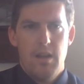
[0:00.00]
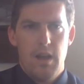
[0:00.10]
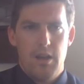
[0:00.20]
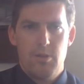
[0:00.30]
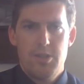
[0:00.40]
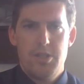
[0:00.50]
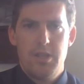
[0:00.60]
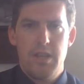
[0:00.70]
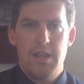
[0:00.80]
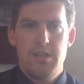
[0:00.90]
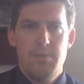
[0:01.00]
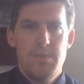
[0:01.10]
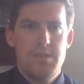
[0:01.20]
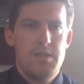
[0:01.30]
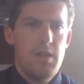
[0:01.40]
uh, Christian
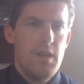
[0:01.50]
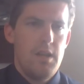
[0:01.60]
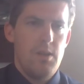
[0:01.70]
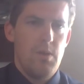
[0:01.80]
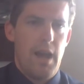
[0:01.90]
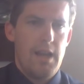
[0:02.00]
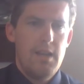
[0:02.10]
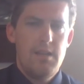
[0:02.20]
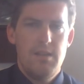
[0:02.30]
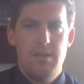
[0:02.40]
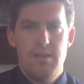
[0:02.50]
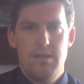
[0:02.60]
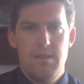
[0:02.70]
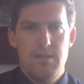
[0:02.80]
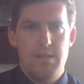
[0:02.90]
kingdoms, united
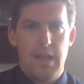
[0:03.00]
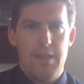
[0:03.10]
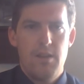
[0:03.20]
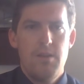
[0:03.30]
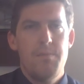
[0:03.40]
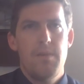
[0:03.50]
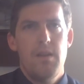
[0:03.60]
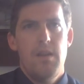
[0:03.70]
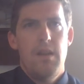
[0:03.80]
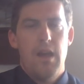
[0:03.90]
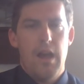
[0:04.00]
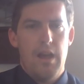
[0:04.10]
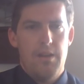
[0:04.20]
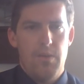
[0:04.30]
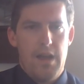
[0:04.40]
together.
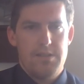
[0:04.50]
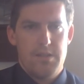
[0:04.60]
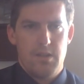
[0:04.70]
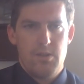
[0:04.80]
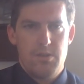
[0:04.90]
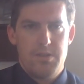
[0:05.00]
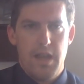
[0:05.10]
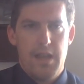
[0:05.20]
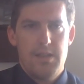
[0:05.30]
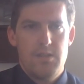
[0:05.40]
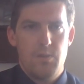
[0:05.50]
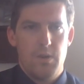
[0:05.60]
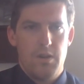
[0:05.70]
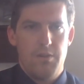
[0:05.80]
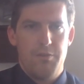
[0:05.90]
And as the Crusades
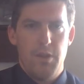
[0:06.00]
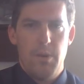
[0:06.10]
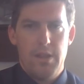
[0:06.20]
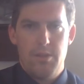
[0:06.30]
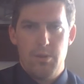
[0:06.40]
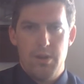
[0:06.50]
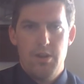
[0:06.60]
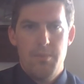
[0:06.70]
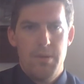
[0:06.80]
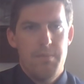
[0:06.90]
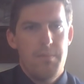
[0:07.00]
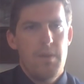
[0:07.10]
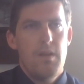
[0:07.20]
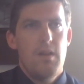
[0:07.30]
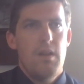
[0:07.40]
were flowing through Europe,
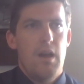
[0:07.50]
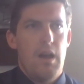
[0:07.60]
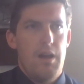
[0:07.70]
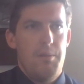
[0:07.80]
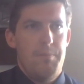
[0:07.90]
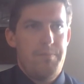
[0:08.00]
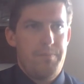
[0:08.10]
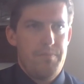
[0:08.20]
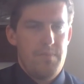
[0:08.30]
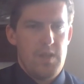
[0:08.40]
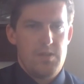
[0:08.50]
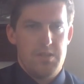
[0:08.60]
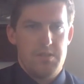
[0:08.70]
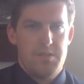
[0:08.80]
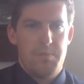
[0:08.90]
uh, there's
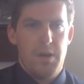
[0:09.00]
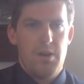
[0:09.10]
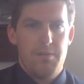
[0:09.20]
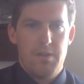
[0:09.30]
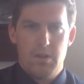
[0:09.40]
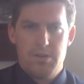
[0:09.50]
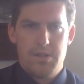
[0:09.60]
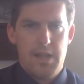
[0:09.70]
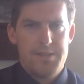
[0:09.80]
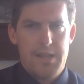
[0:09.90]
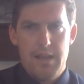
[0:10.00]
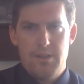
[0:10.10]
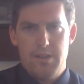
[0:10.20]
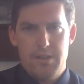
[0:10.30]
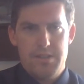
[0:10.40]
a spirit of the Crusades that
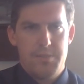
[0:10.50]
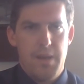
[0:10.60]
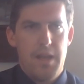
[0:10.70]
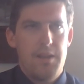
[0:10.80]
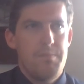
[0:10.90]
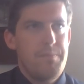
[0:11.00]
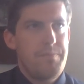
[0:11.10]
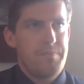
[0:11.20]
entered into Spain.